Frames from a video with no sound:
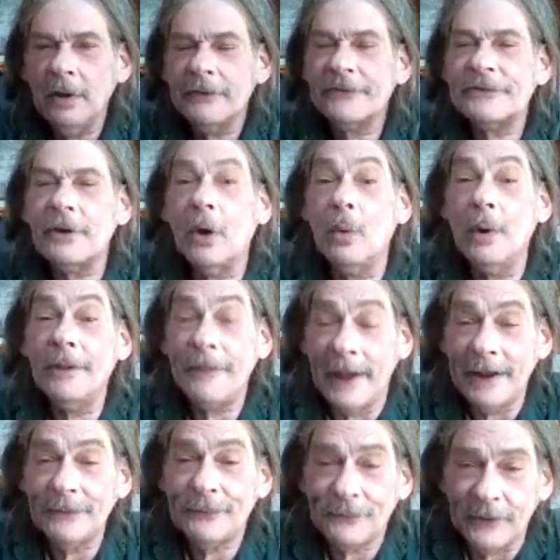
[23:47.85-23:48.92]
So with
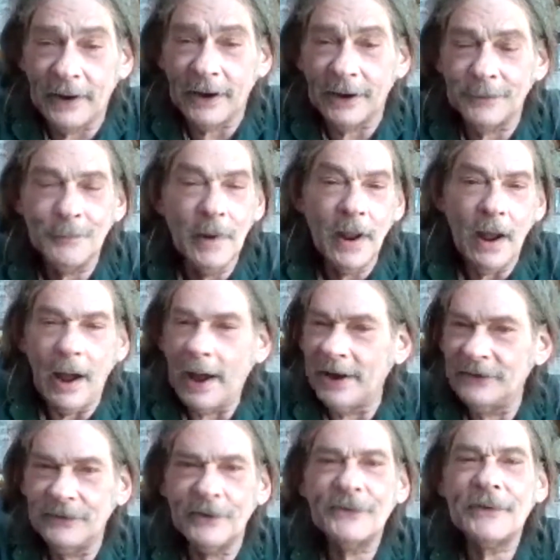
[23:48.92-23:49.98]
that said,
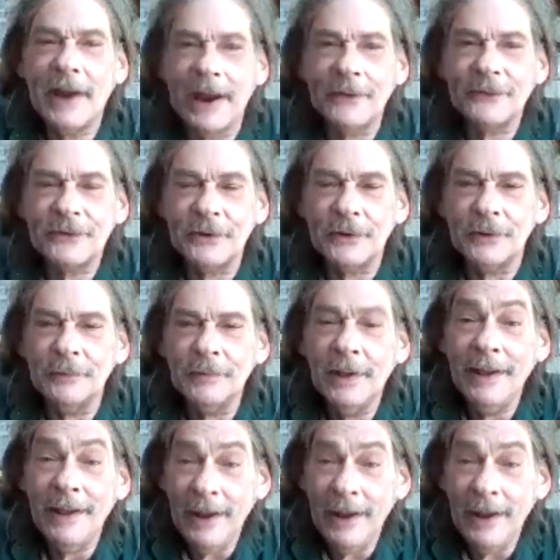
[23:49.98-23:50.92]
I just ask you,